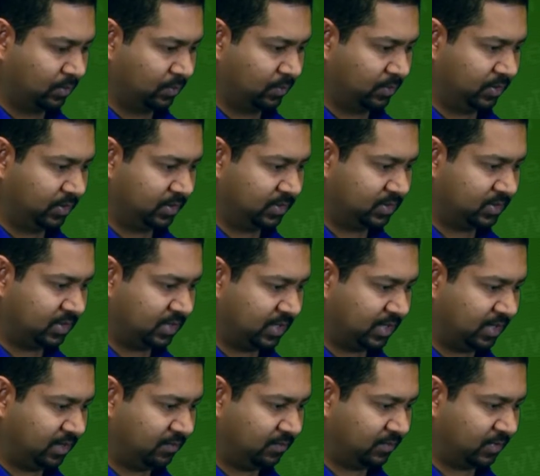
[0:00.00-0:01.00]
We'll hit
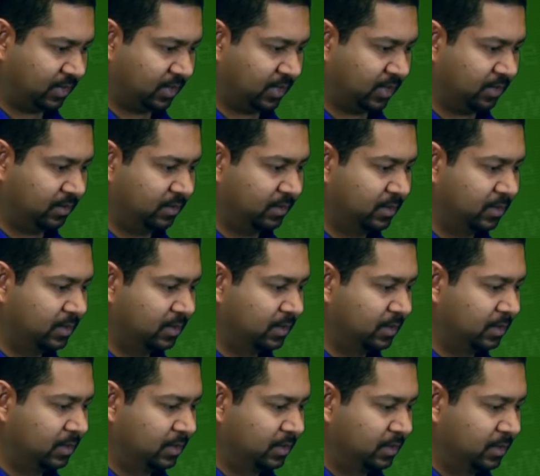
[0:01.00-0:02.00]
save, and
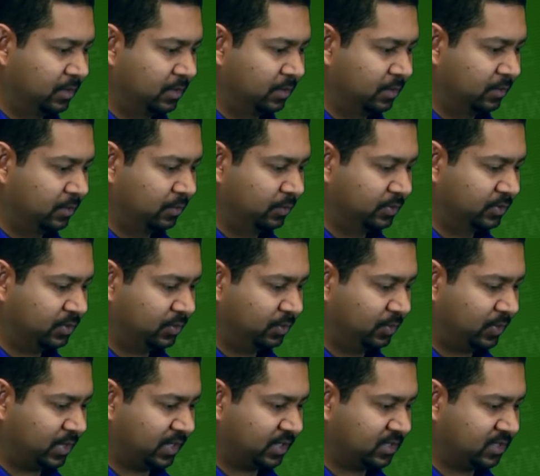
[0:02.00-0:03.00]
so we
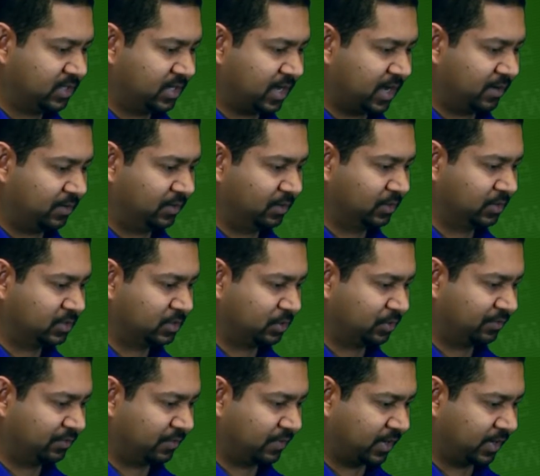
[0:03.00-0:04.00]
would like to see how it looks
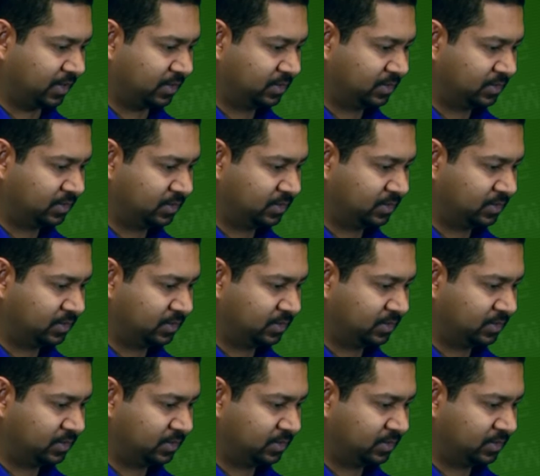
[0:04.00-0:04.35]
so far.